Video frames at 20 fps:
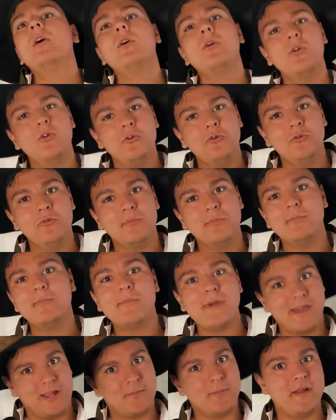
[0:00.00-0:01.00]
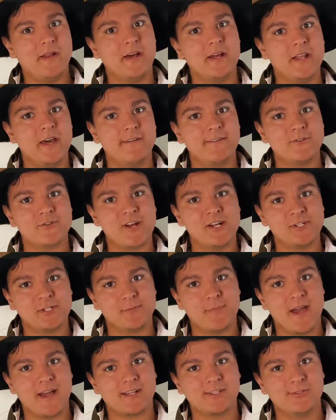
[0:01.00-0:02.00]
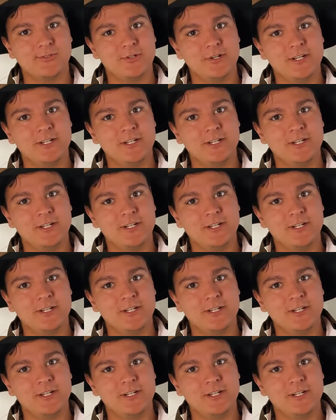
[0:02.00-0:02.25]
who may or may not have a tragic backstory.